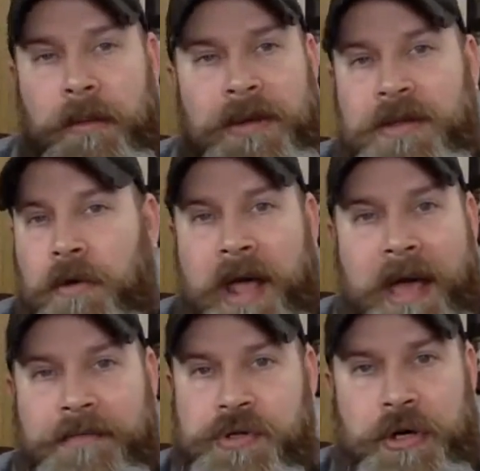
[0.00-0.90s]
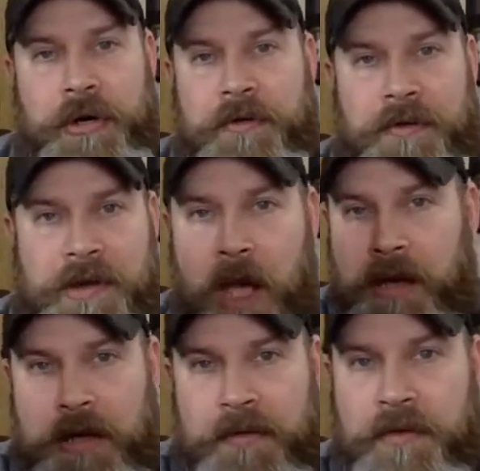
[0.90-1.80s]
we don't have dirt, so it's not
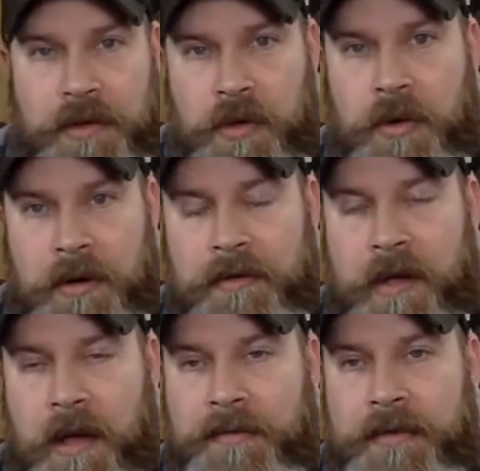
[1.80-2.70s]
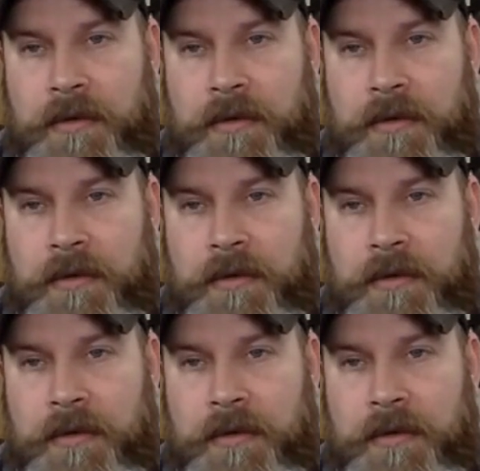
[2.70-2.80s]
going to secure itself.